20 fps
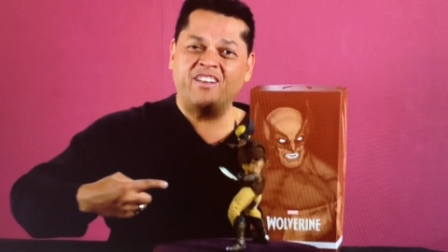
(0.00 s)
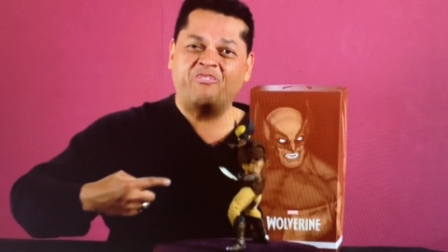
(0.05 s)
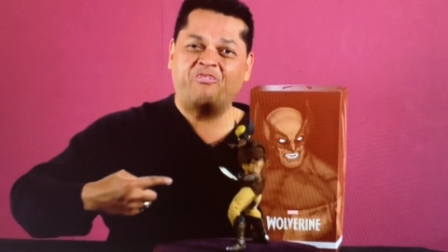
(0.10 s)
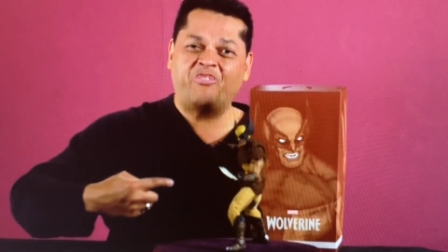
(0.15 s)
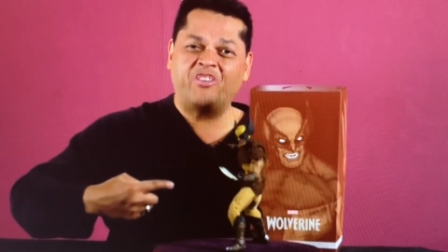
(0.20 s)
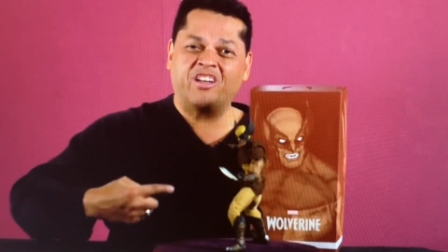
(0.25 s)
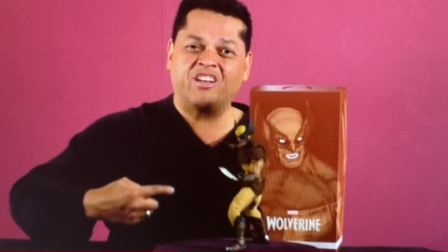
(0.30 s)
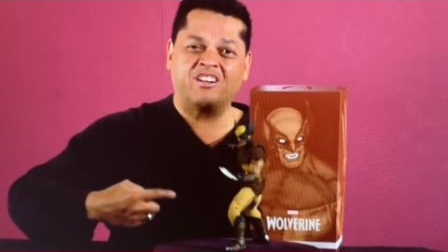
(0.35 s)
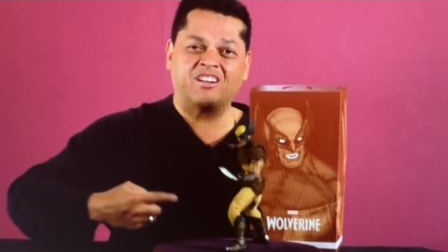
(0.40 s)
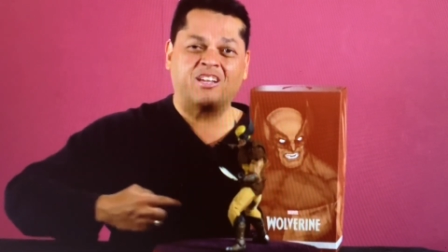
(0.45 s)

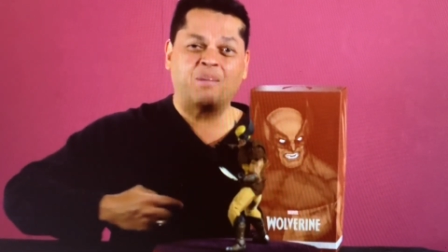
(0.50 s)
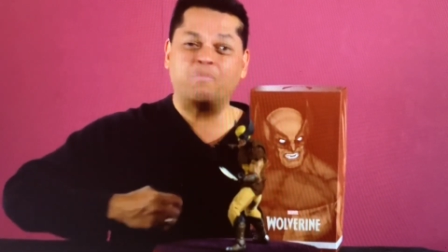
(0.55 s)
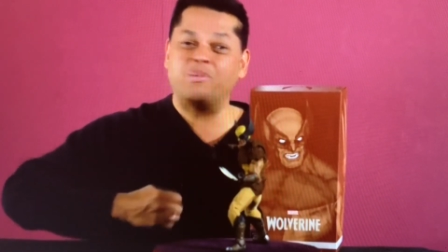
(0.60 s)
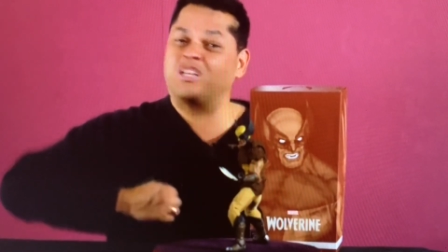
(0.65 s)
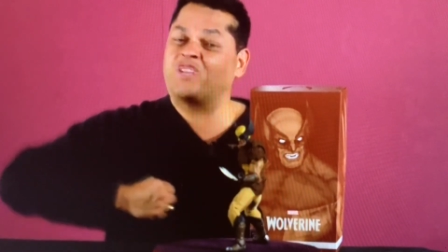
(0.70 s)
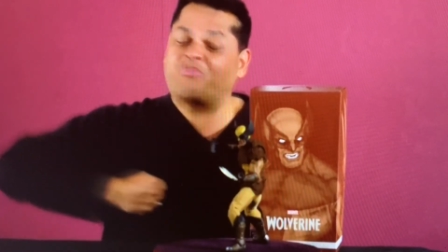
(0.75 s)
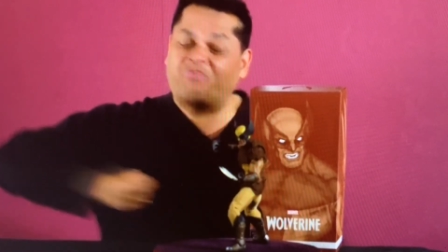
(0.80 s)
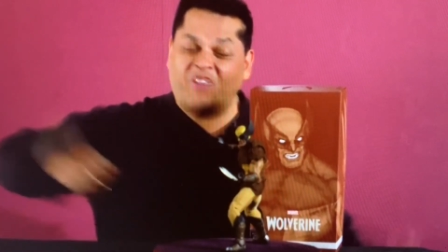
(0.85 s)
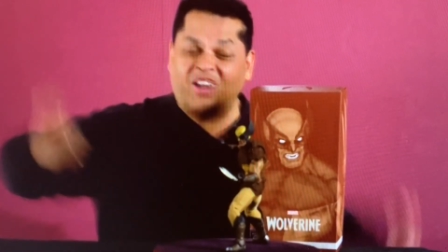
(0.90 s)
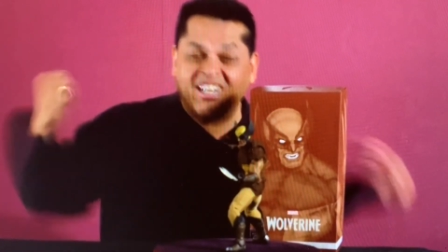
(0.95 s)
figure can be as
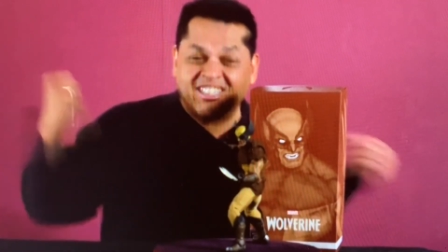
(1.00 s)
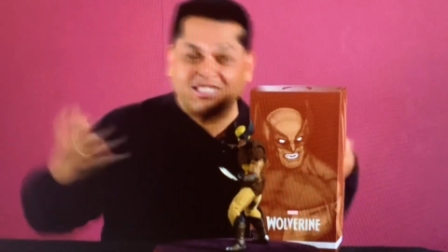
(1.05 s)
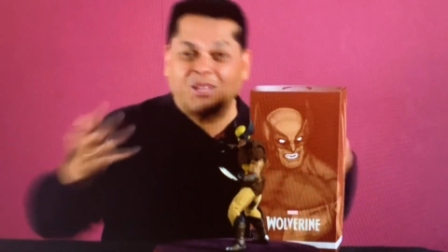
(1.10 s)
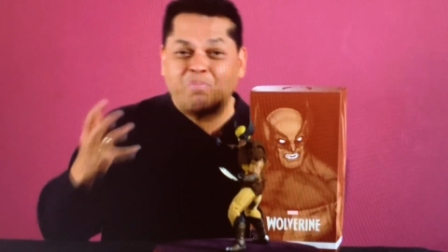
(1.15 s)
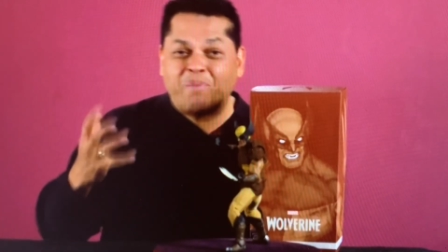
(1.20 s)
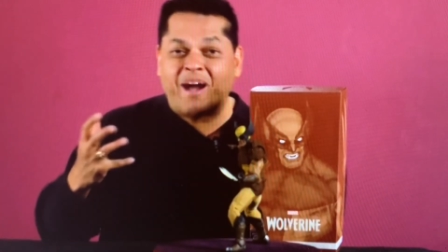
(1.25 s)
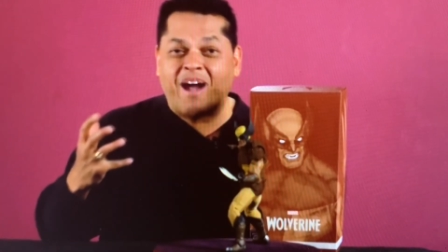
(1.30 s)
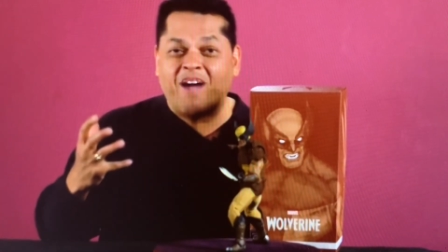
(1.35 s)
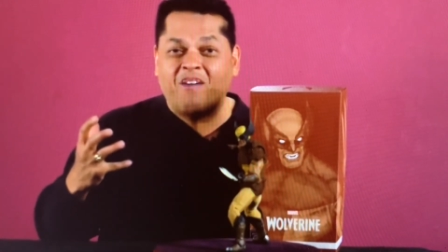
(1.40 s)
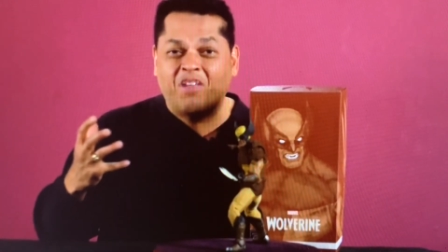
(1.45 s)
fun as a
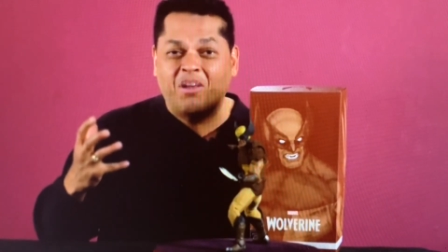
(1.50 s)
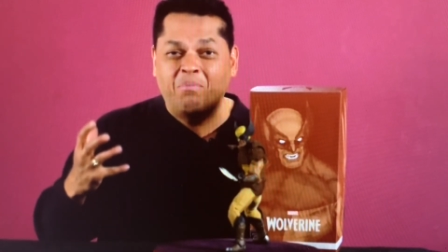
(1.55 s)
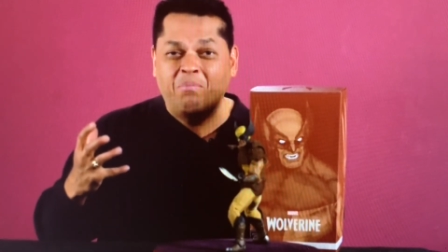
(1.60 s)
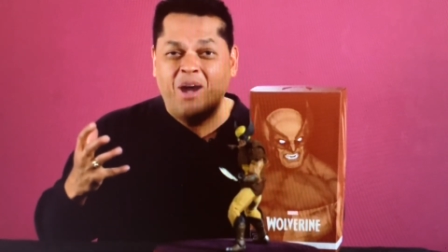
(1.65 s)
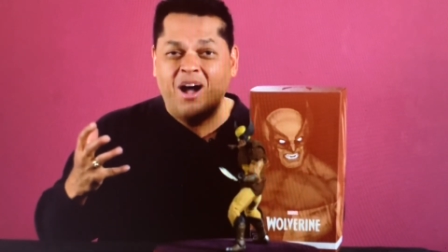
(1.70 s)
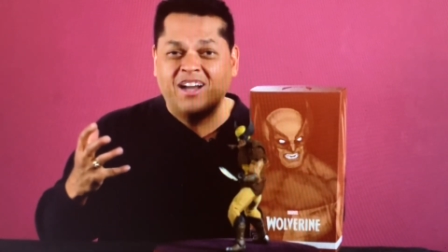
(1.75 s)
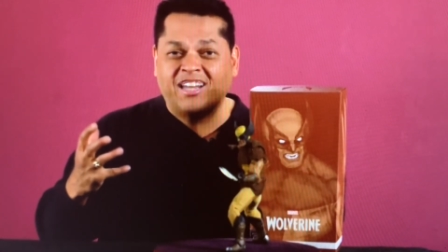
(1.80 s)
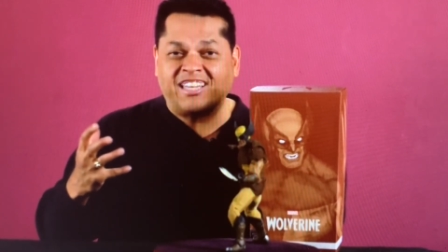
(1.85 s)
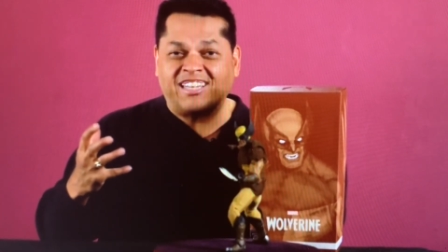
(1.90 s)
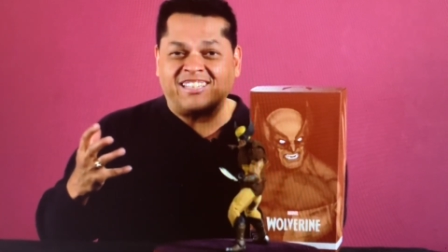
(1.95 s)
barrel of
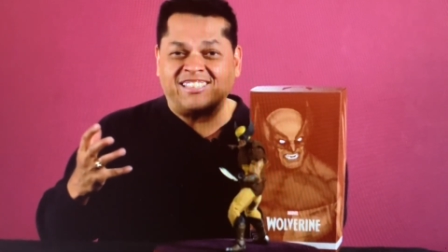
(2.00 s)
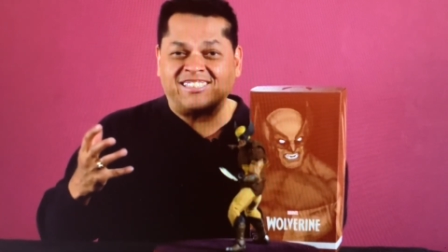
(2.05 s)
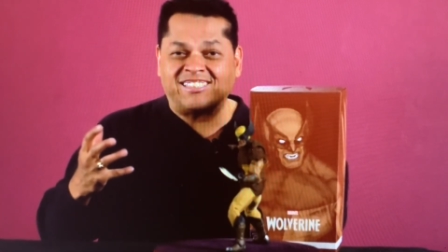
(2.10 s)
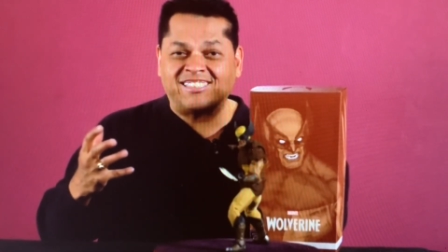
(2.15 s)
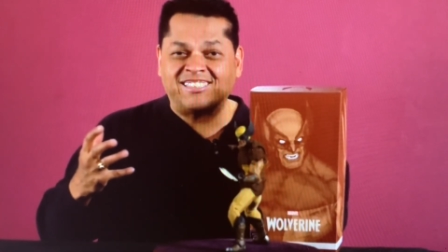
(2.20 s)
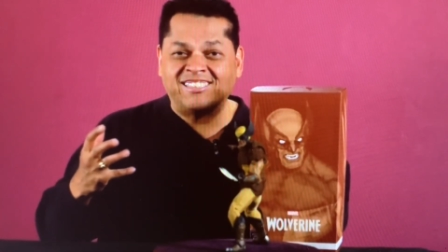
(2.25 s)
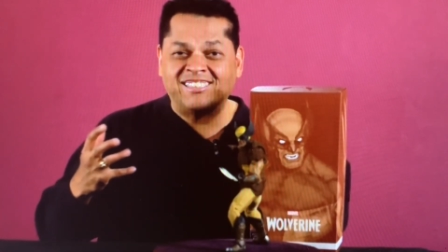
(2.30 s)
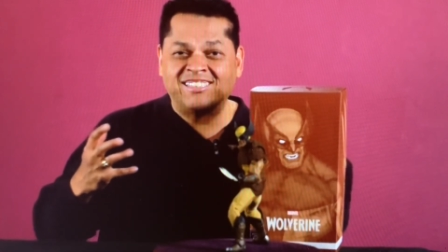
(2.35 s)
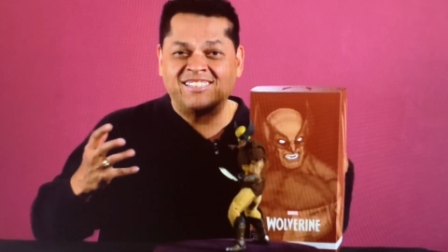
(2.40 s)
monkeys.